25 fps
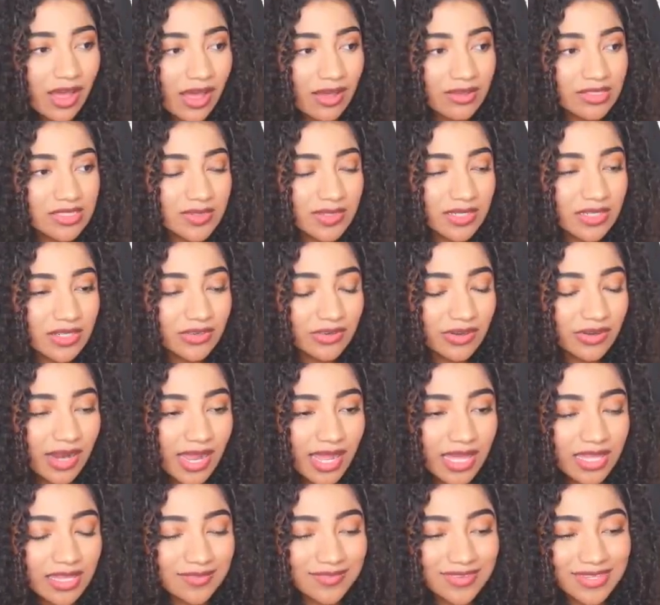was gonna cry in the
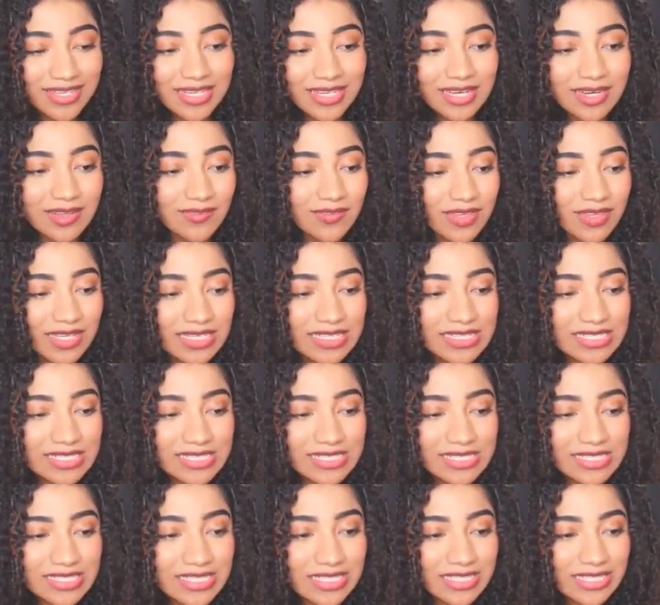beginning because,
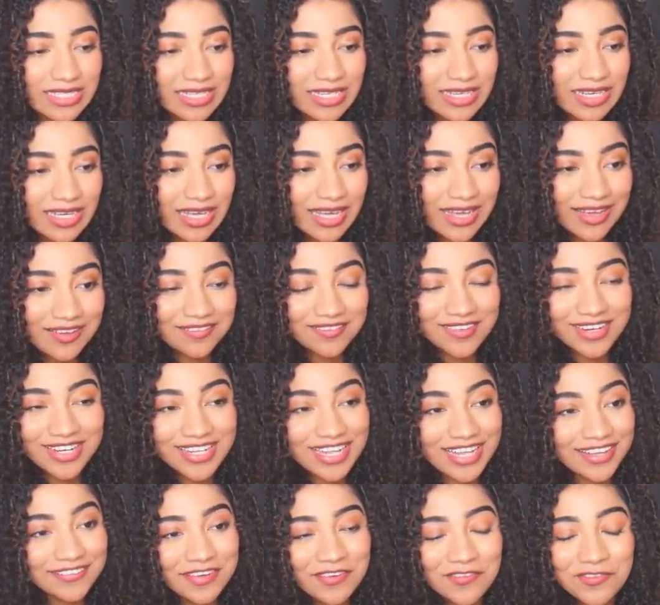bro, that
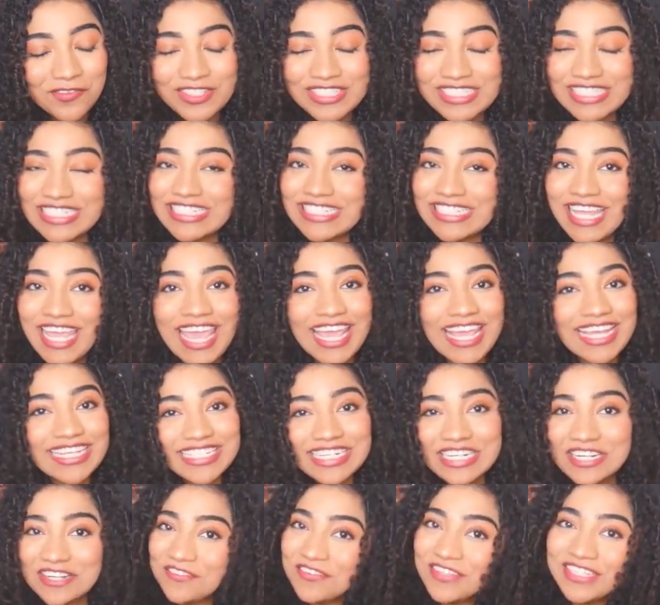representation
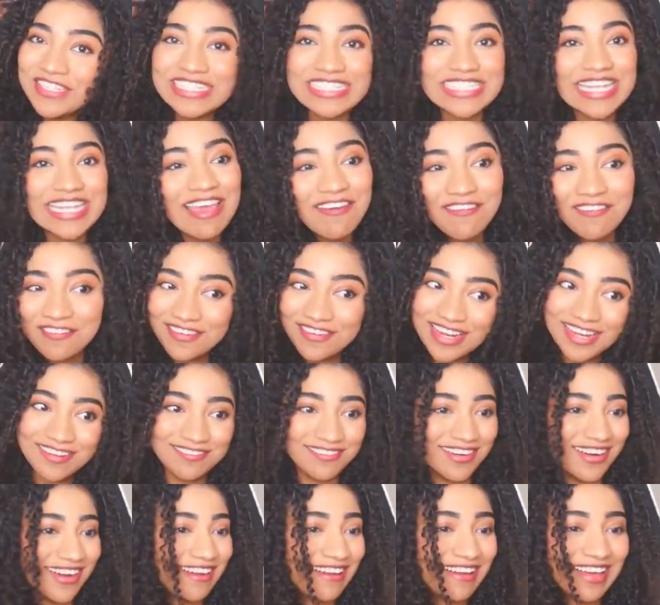feels different, bro.
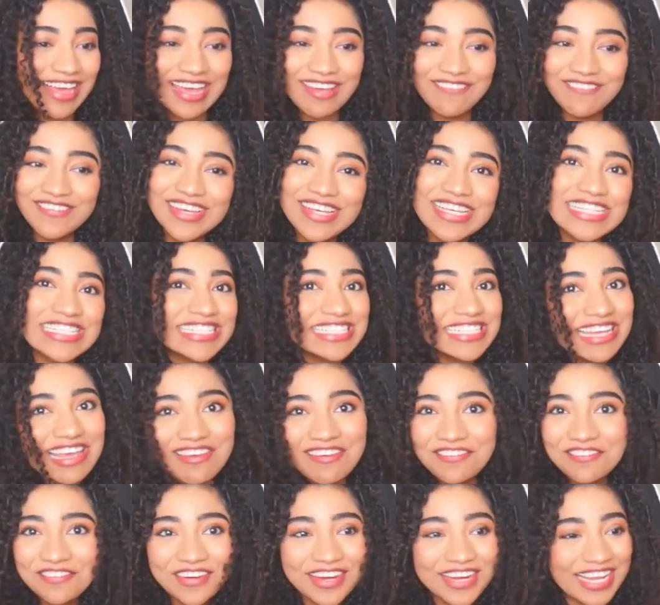It feels
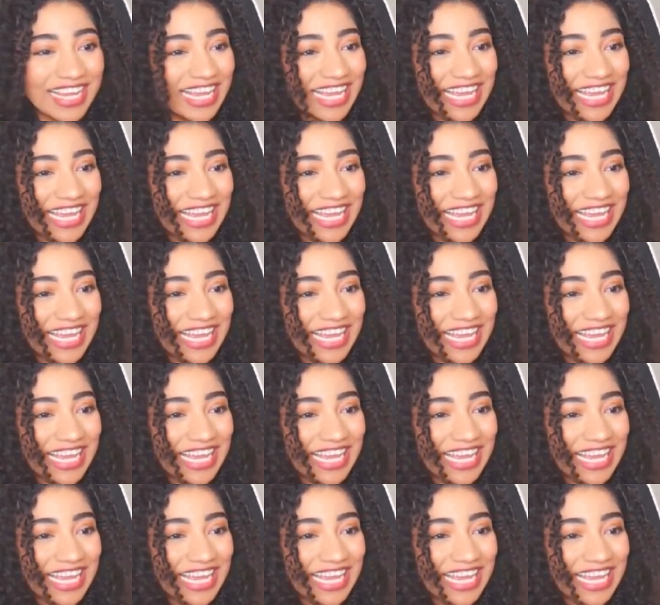different.